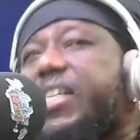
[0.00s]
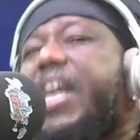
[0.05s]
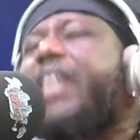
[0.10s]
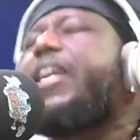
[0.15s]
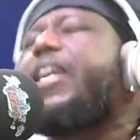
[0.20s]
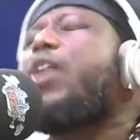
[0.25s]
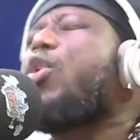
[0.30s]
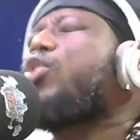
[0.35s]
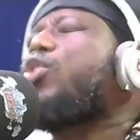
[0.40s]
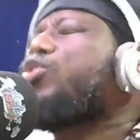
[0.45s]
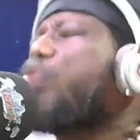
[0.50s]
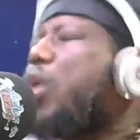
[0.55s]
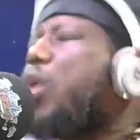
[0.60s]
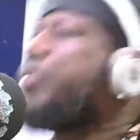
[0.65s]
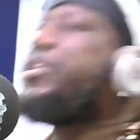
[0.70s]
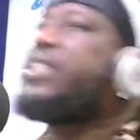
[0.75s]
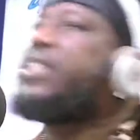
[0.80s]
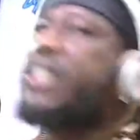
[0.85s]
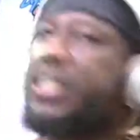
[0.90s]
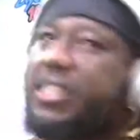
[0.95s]
And the
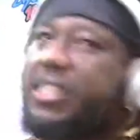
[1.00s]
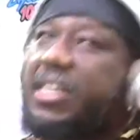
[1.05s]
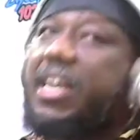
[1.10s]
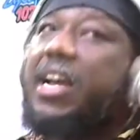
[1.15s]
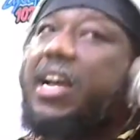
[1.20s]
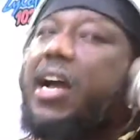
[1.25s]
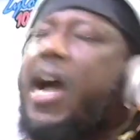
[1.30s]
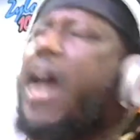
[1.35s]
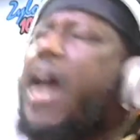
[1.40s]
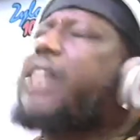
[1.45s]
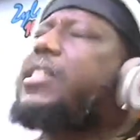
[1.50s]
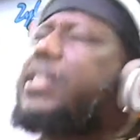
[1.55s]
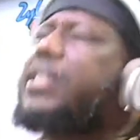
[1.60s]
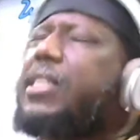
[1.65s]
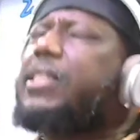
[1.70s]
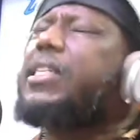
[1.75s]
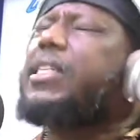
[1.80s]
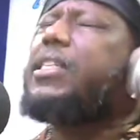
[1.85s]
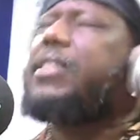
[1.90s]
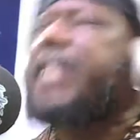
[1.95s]
authorities are
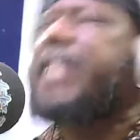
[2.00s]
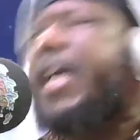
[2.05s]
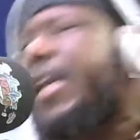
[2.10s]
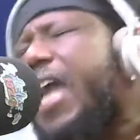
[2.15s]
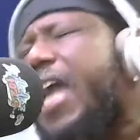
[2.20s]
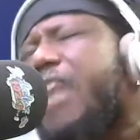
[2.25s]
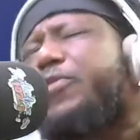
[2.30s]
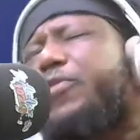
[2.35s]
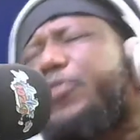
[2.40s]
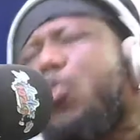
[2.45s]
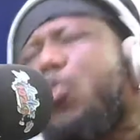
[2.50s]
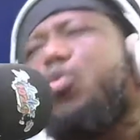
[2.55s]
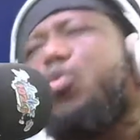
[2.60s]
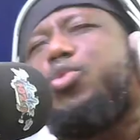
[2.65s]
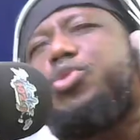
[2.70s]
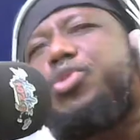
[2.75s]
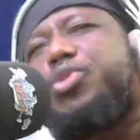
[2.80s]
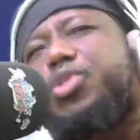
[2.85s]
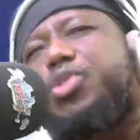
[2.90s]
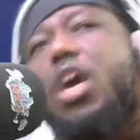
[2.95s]
sitting there like
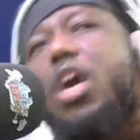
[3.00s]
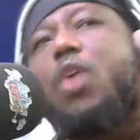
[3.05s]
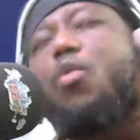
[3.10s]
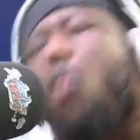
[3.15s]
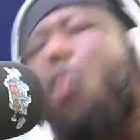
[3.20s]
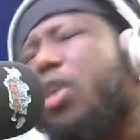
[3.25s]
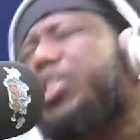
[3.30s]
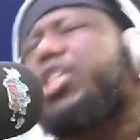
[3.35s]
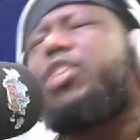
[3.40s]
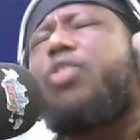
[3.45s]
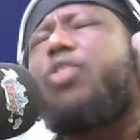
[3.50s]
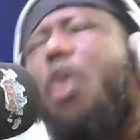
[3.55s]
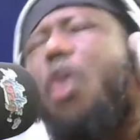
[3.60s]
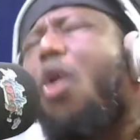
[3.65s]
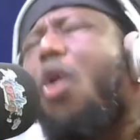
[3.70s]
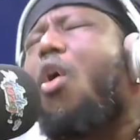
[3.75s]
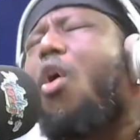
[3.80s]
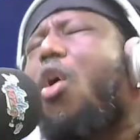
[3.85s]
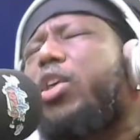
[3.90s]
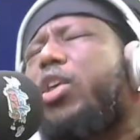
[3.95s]
fools, watching
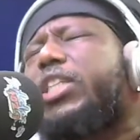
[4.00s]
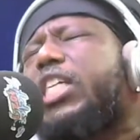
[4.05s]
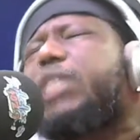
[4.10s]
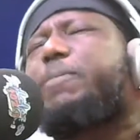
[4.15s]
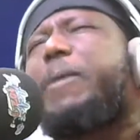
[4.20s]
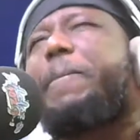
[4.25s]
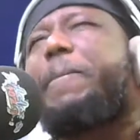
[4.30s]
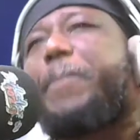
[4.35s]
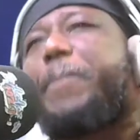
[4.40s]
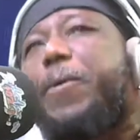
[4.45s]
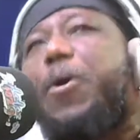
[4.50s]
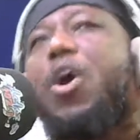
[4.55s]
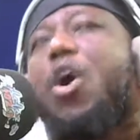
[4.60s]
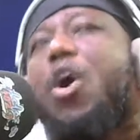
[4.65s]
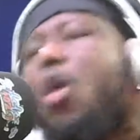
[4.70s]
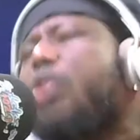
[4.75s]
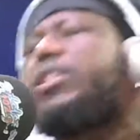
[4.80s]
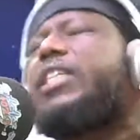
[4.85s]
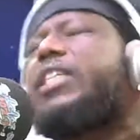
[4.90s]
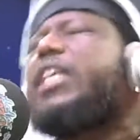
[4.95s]
all these people
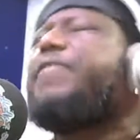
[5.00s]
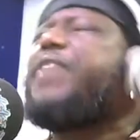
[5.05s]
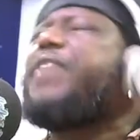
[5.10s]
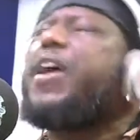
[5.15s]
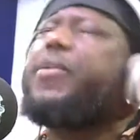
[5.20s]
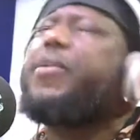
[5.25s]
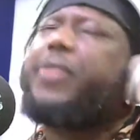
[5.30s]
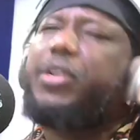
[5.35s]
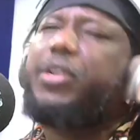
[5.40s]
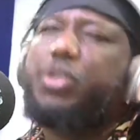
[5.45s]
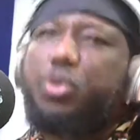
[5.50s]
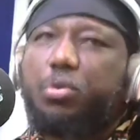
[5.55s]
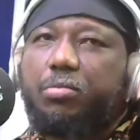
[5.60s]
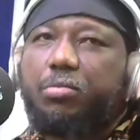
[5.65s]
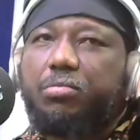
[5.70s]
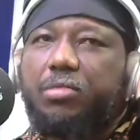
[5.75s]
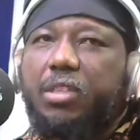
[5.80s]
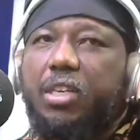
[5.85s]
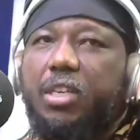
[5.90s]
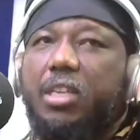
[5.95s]
on TV and radio.
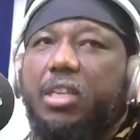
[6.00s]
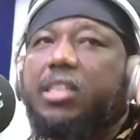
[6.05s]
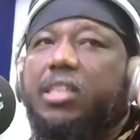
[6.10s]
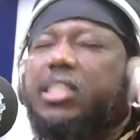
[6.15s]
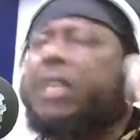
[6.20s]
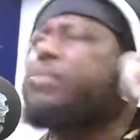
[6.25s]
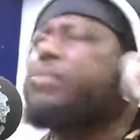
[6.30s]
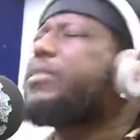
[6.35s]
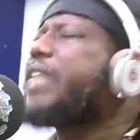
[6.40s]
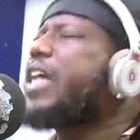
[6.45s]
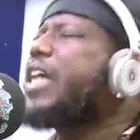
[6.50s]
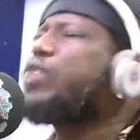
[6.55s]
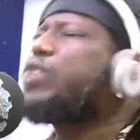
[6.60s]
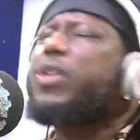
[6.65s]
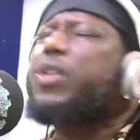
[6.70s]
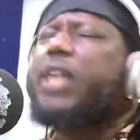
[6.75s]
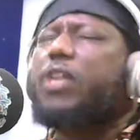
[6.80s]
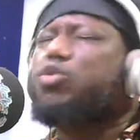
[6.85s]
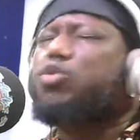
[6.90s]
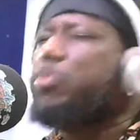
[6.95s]
Sometimes
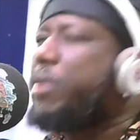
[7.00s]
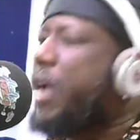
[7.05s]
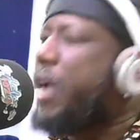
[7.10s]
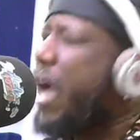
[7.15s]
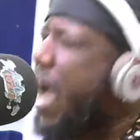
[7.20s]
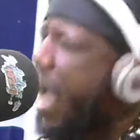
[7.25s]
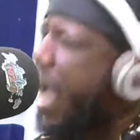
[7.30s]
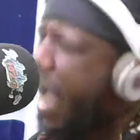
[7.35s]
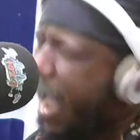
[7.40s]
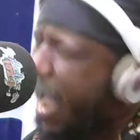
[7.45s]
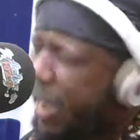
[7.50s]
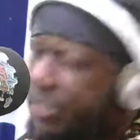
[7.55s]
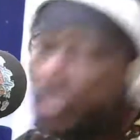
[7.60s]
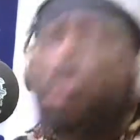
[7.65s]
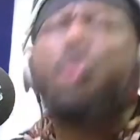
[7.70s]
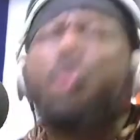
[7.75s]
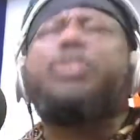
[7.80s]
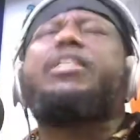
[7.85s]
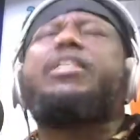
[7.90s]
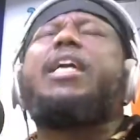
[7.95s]
we got to be hard
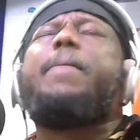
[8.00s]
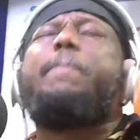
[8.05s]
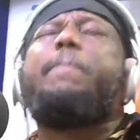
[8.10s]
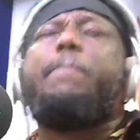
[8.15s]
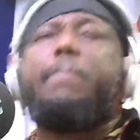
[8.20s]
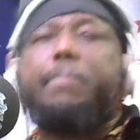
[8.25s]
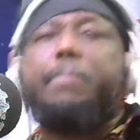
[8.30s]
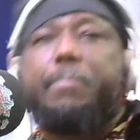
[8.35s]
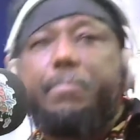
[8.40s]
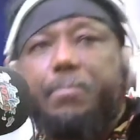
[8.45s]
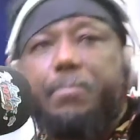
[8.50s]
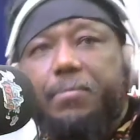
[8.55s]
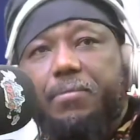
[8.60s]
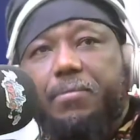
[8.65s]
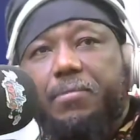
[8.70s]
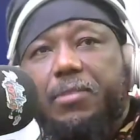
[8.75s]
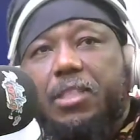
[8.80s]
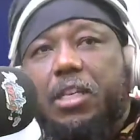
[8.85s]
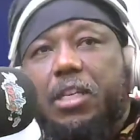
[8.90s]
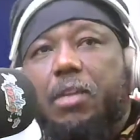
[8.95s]
on them
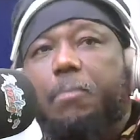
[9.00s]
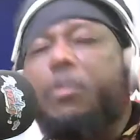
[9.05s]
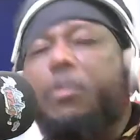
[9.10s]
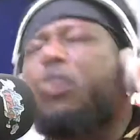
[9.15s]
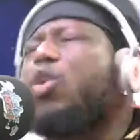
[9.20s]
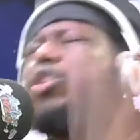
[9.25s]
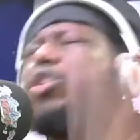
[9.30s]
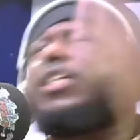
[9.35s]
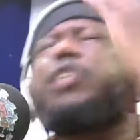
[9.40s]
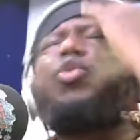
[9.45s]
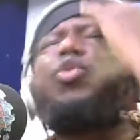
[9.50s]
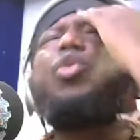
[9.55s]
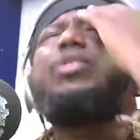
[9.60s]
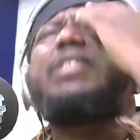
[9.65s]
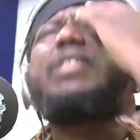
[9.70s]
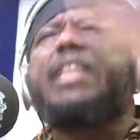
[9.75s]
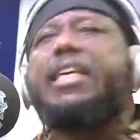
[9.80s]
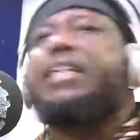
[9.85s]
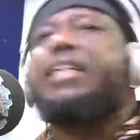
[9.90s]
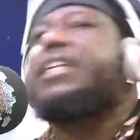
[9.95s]
because they don't
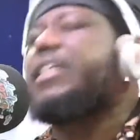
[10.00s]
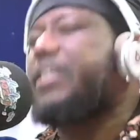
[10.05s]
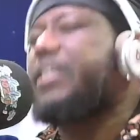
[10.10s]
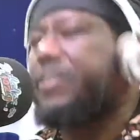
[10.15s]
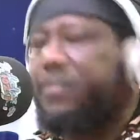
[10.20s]
think.